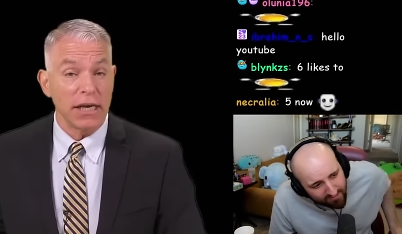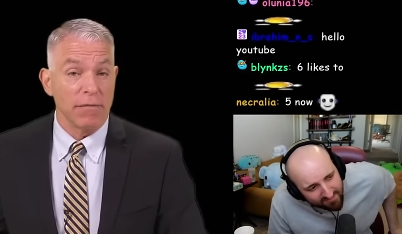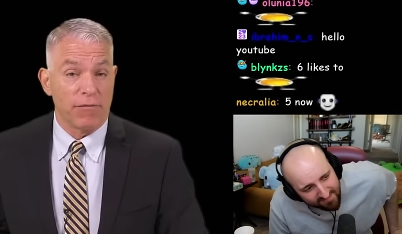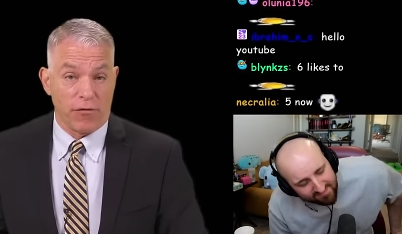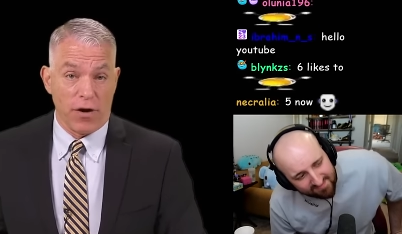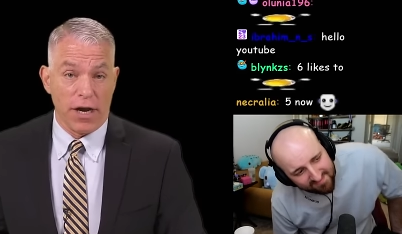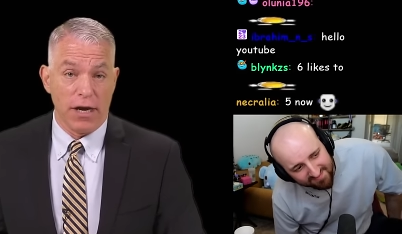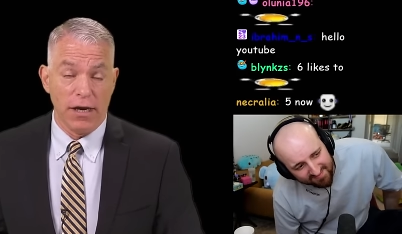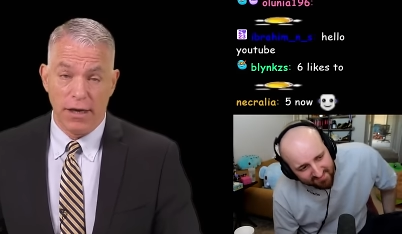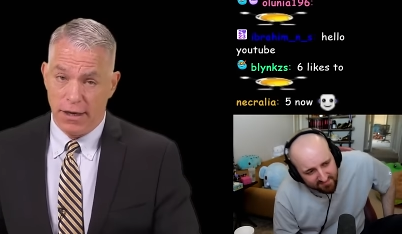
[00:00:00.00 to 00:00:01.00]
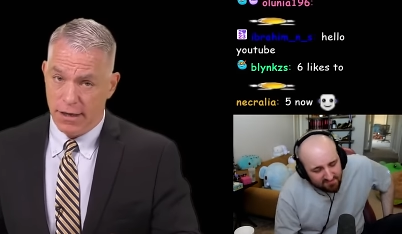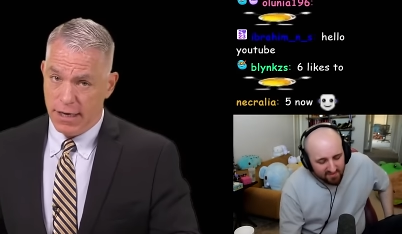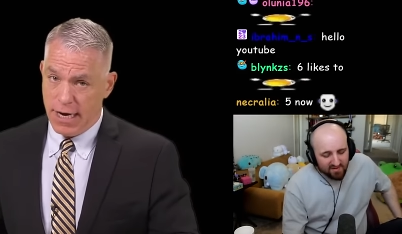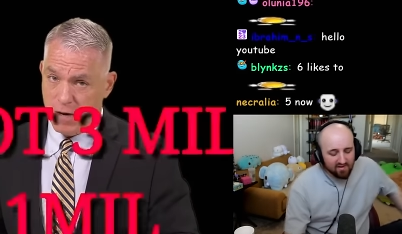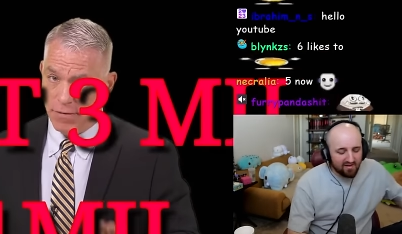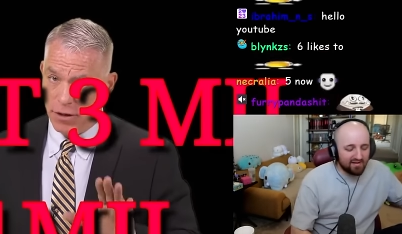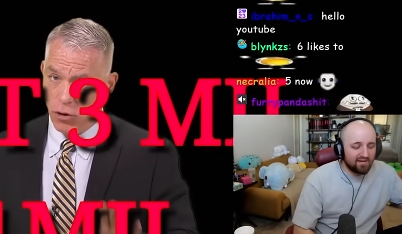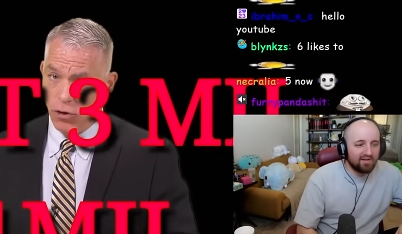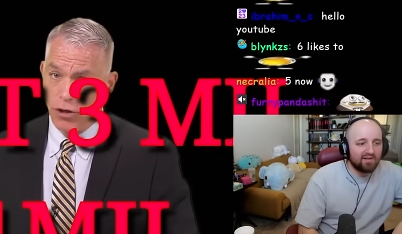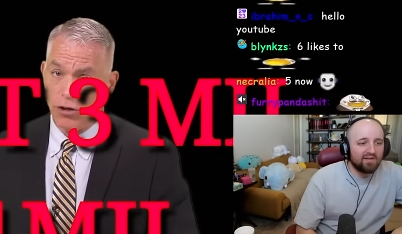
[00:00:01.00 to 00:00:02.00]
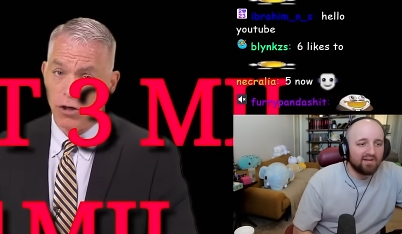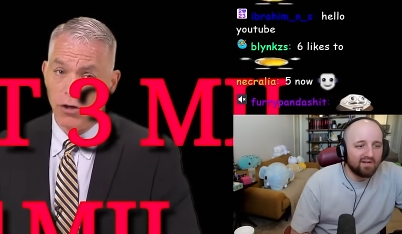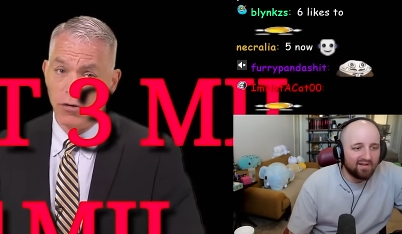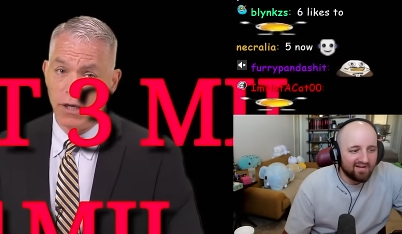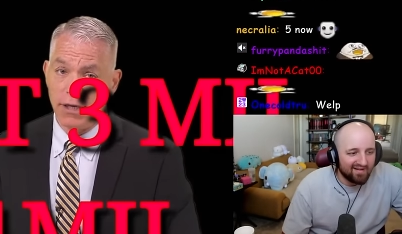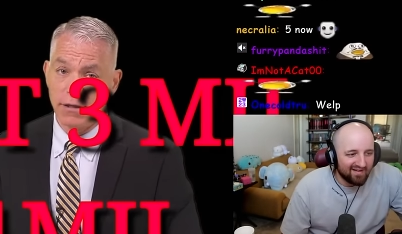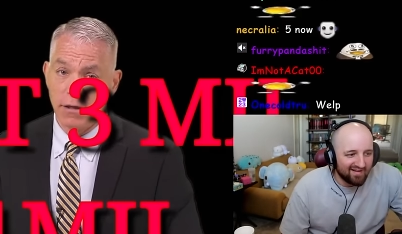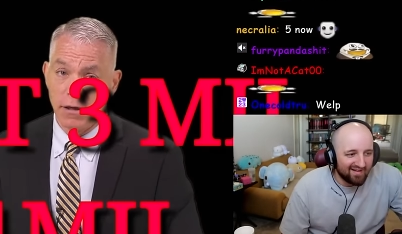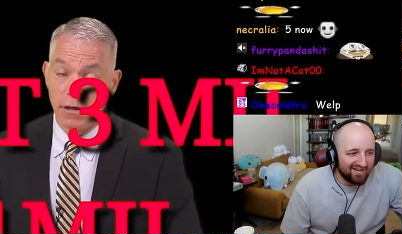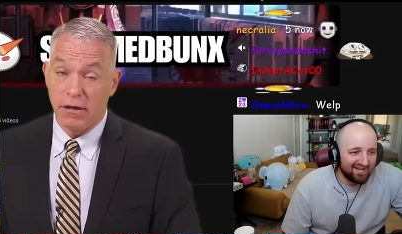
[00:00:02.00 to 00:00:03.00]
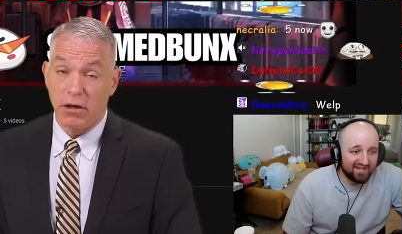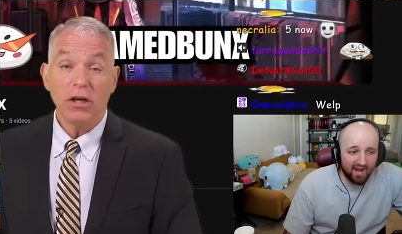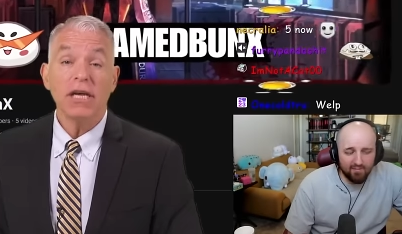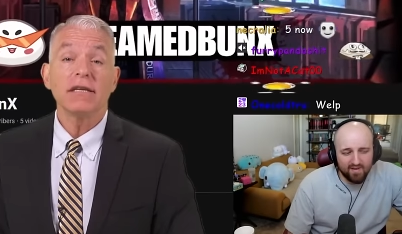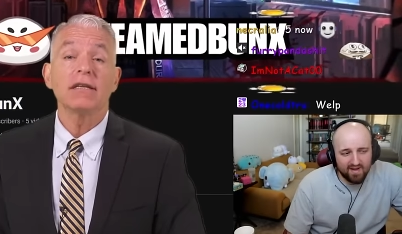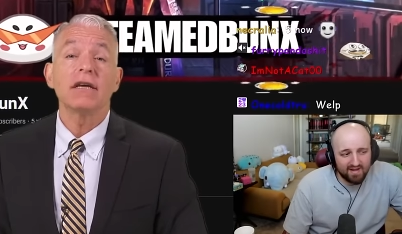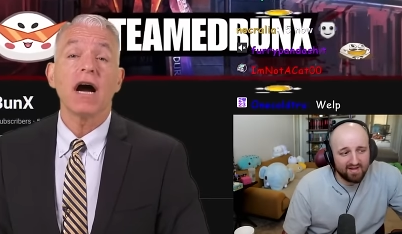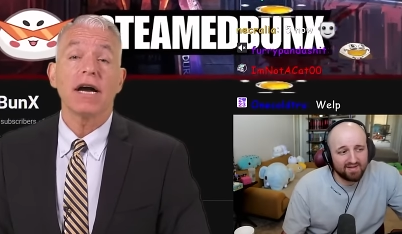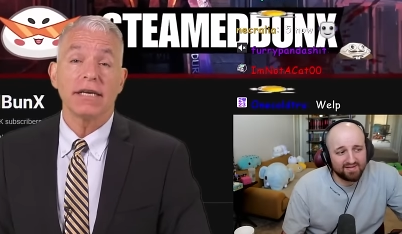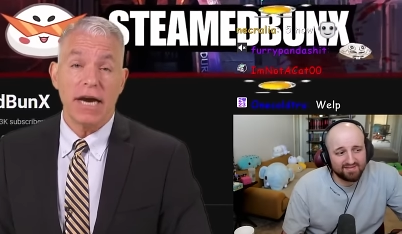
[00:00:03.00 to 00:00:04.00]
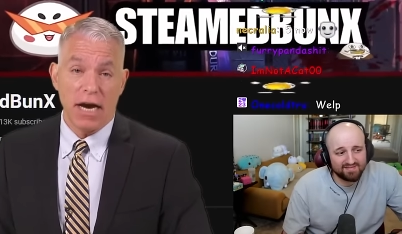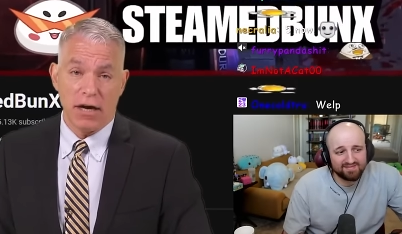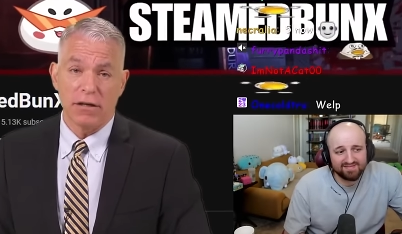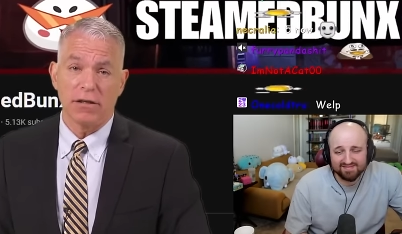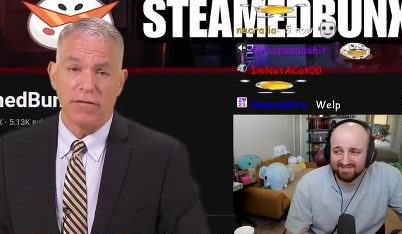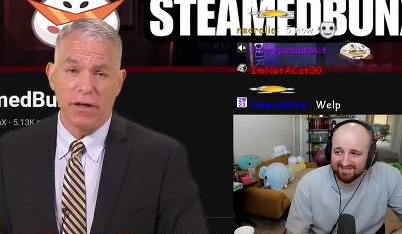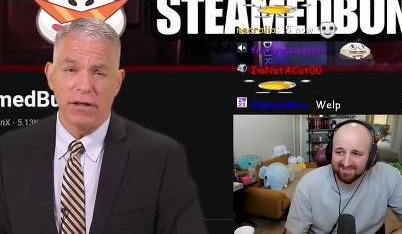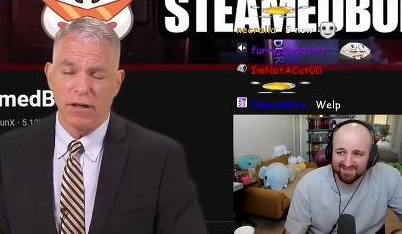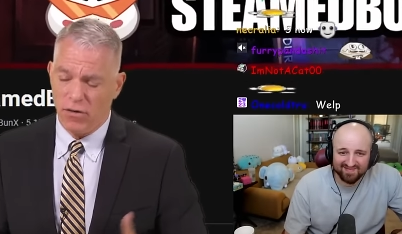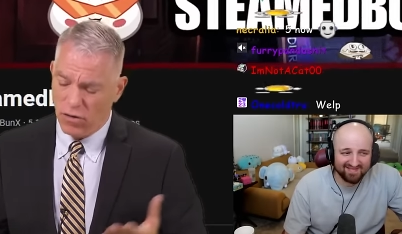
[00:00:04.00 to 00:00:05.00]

Speaker 1: Which costs Hoyoverse a million followers, yep. according to my credible source.